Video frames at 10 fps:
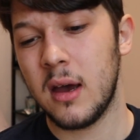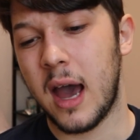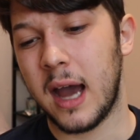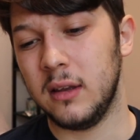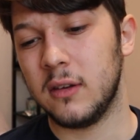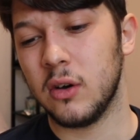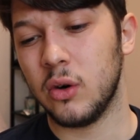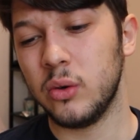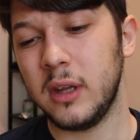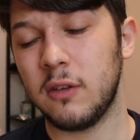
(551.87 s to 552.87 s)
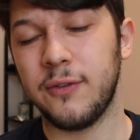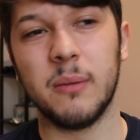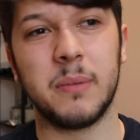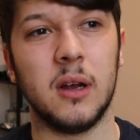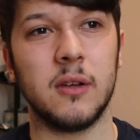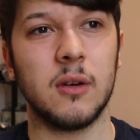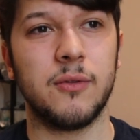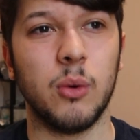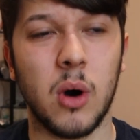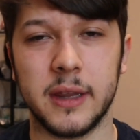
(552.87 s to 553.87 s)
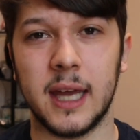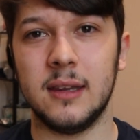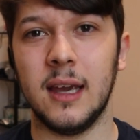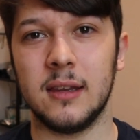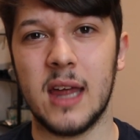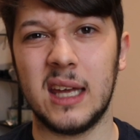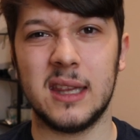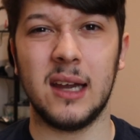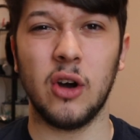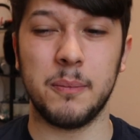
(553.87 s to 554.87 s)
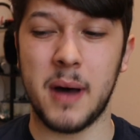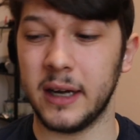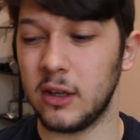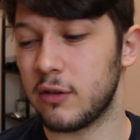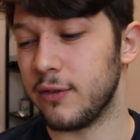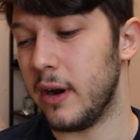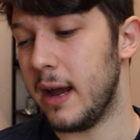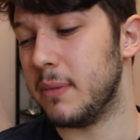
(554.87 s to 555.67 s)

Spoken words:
And all these footballers, for what they did, they got punished for it.